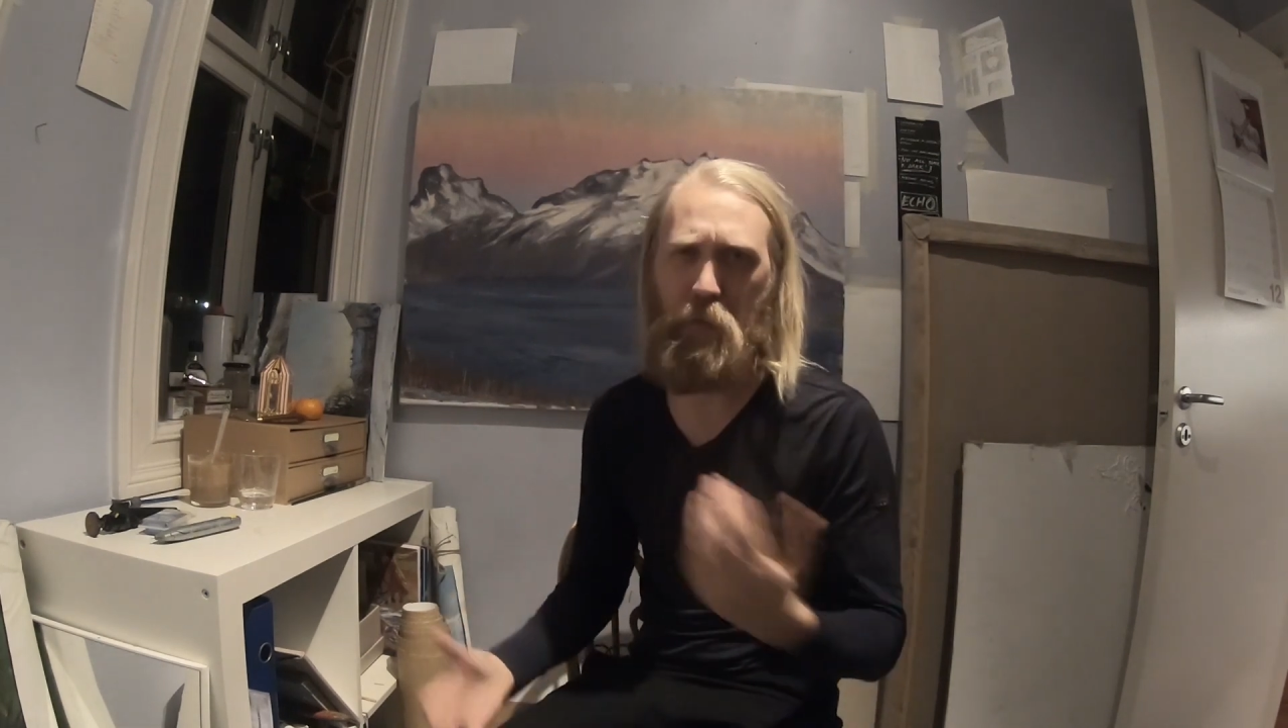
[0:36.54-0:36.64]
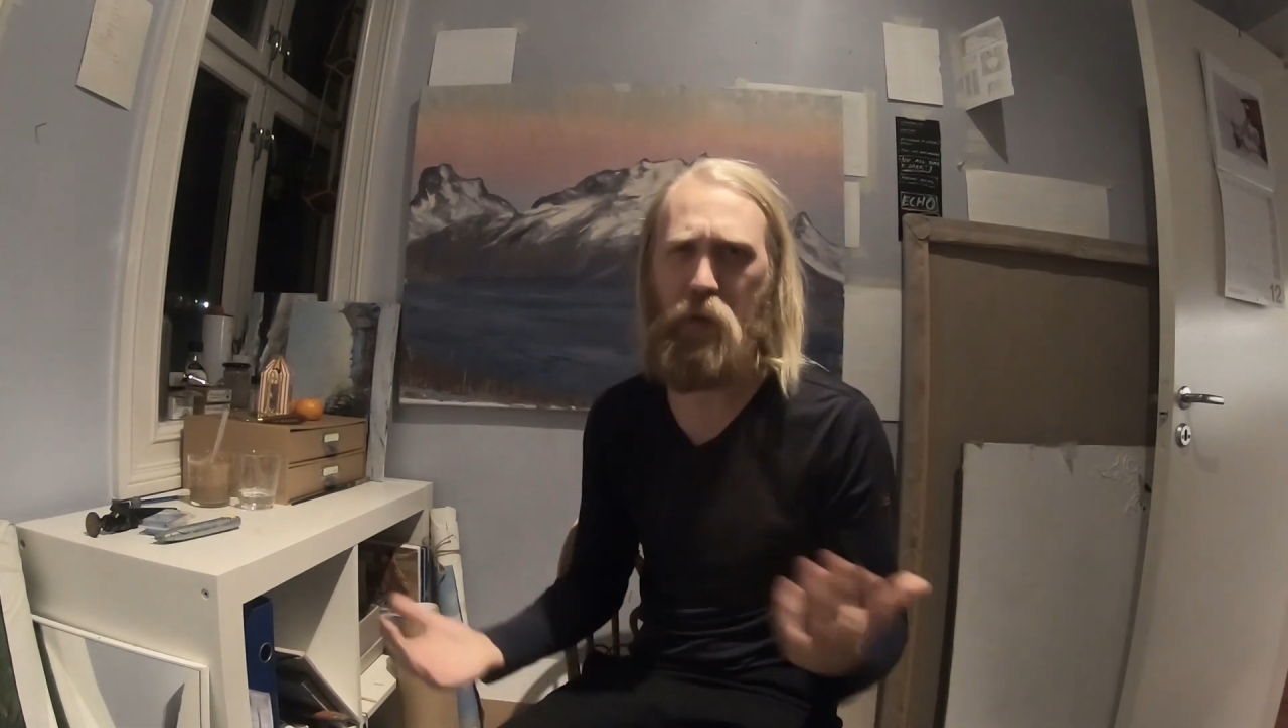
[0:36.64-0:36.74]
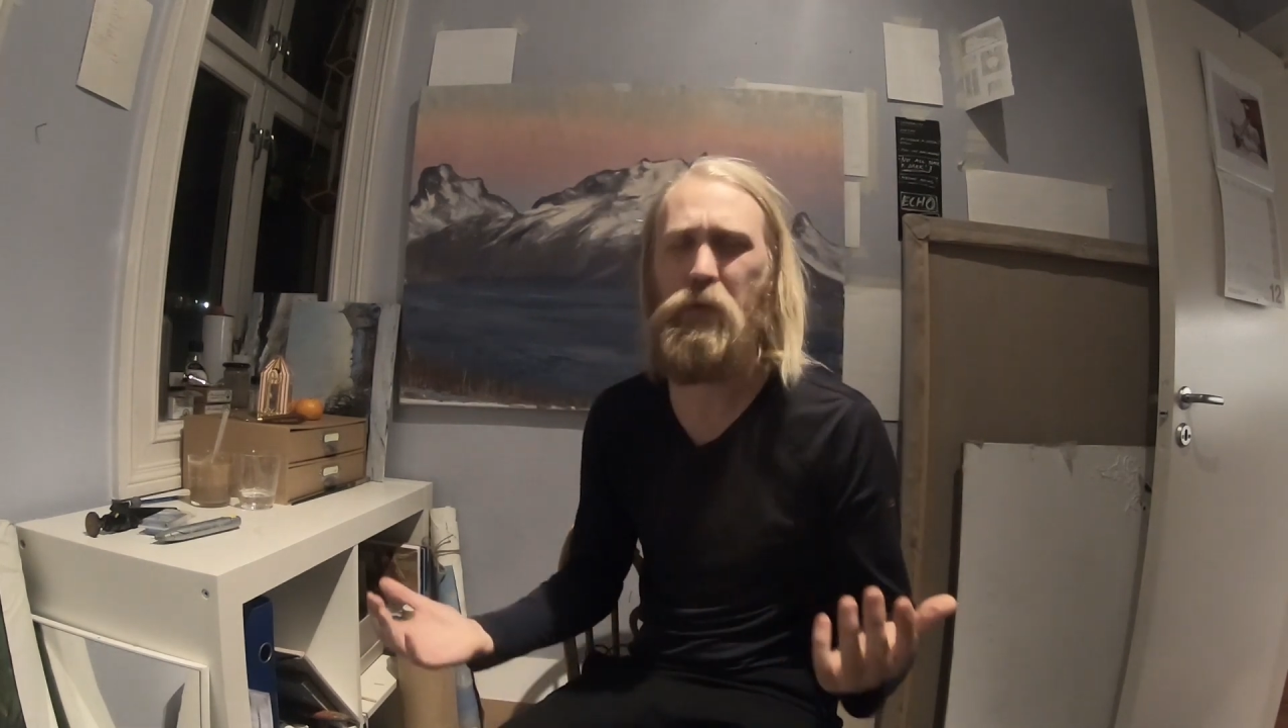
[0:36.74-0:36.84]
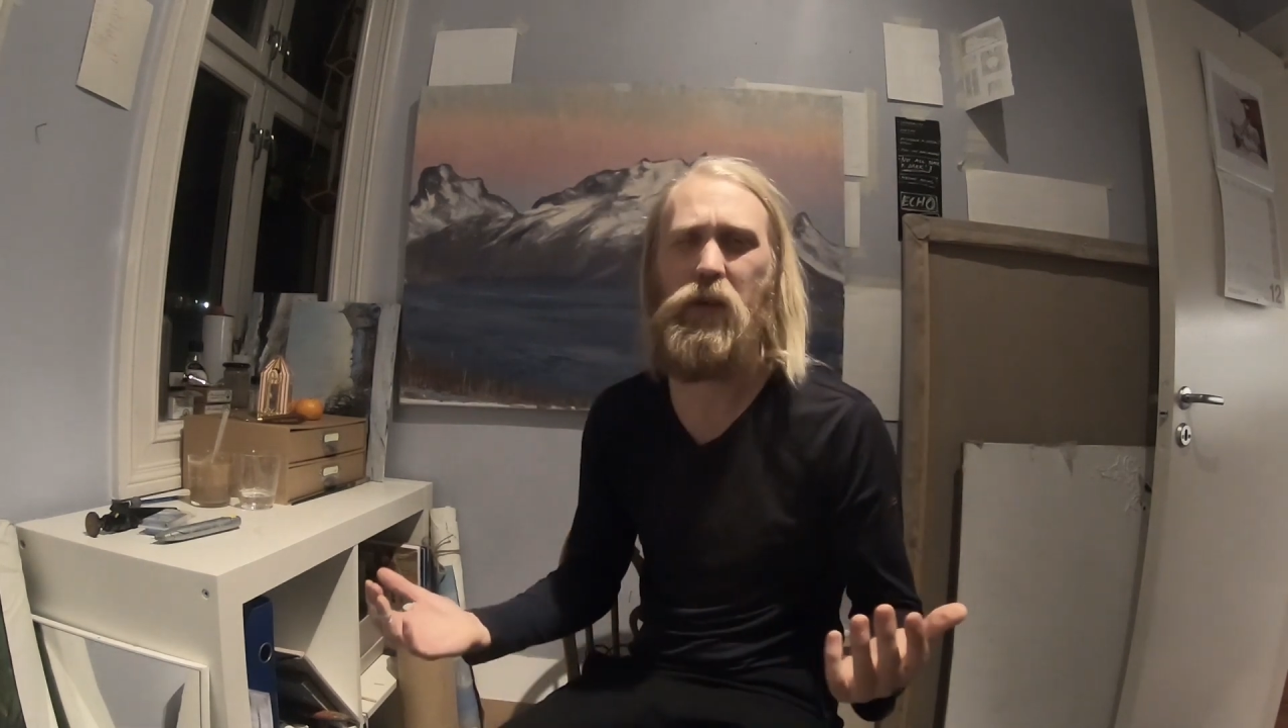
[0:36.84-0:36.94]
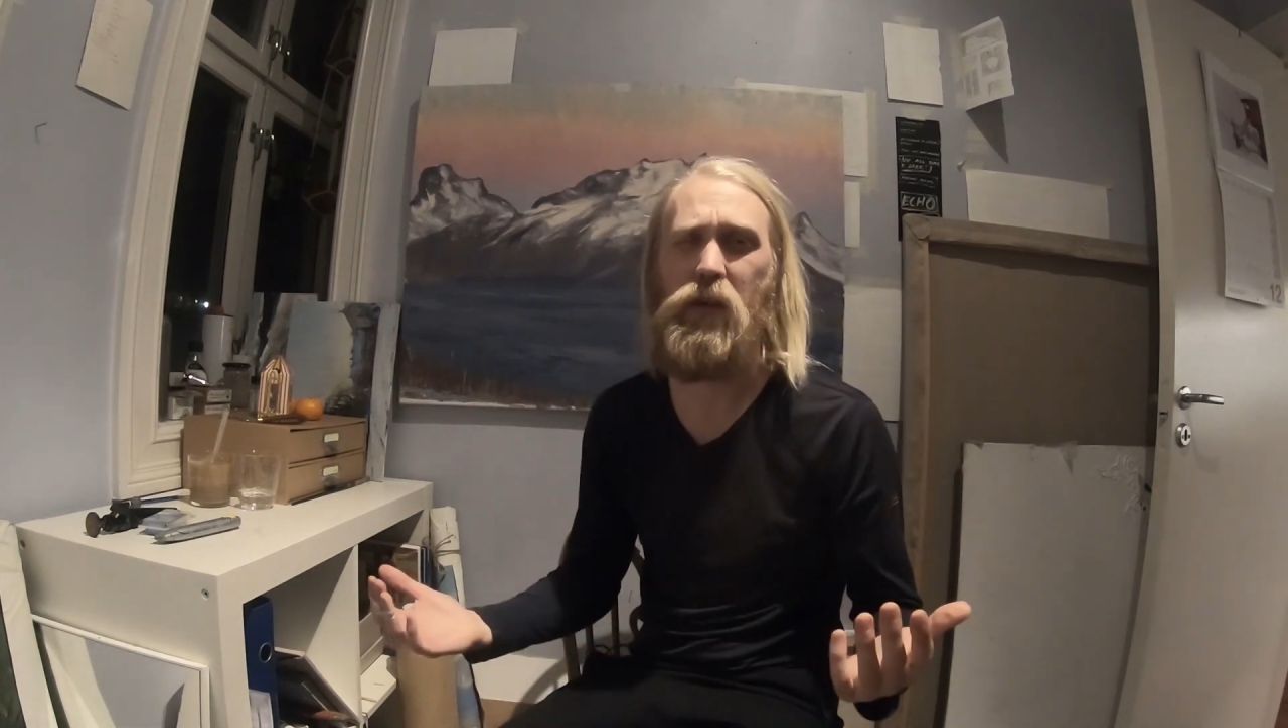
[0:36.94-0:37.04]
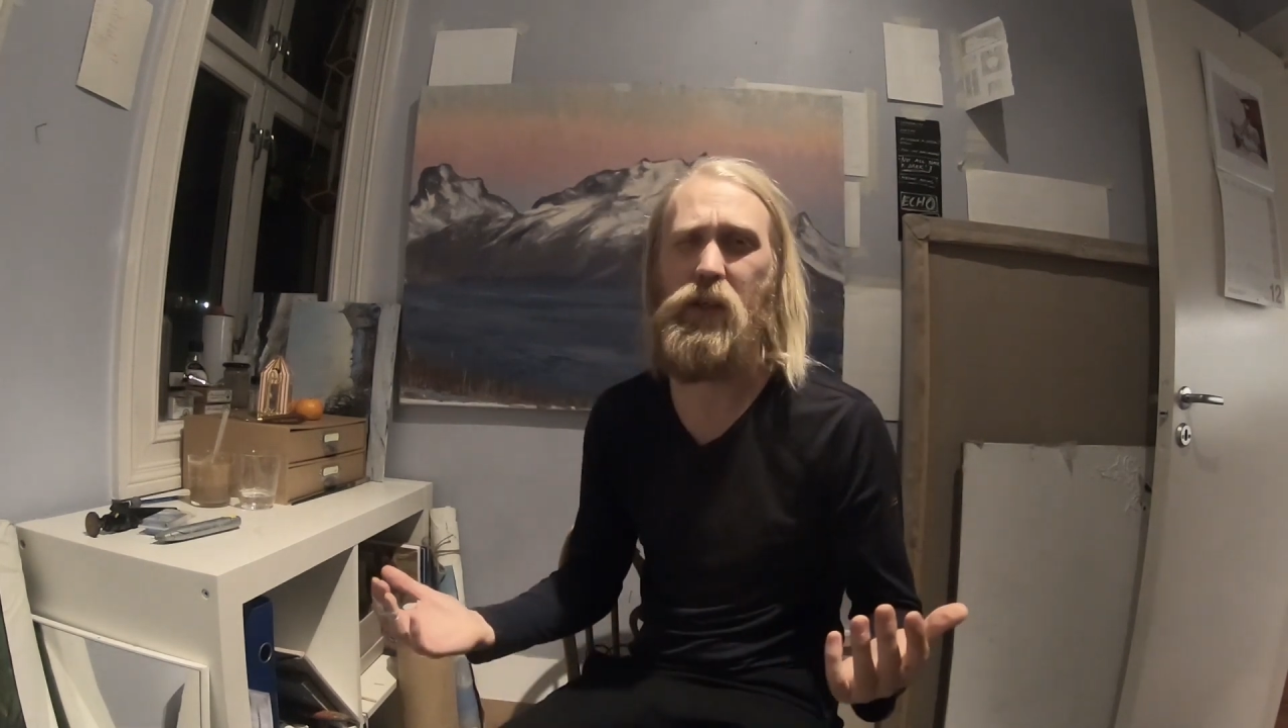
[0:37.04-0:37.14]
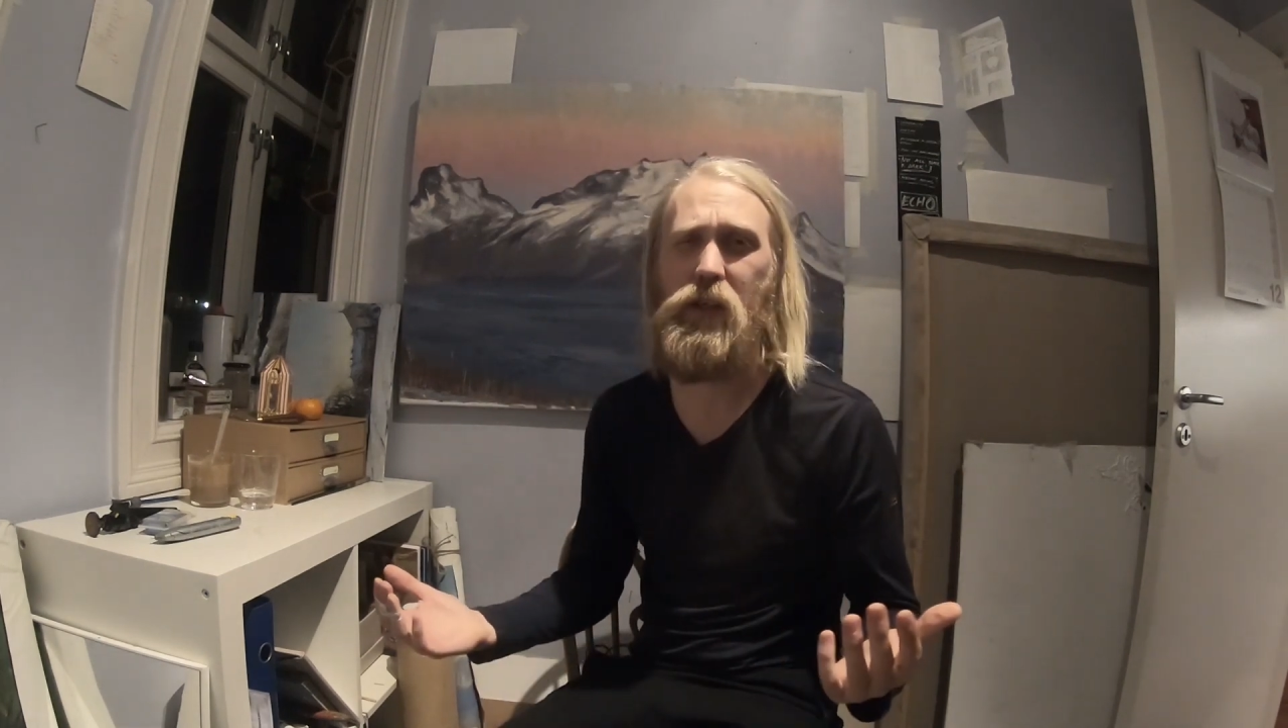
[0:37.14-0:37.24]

but I'm not gonna